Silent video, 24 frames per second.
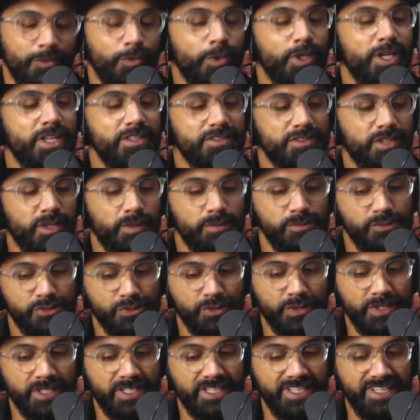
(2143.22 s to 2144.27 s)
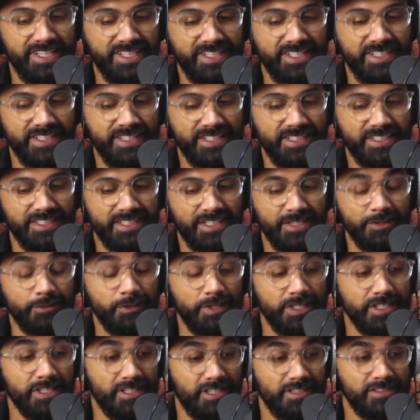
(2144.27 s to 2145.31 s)
when i stopped drinking i
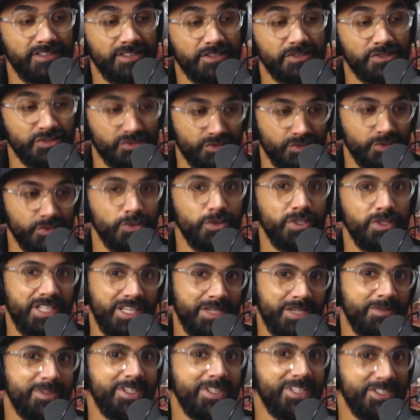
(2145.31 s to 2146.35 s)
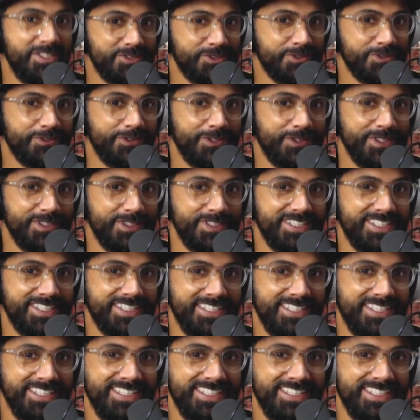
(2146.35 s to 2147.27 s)
realized i truly am an introvert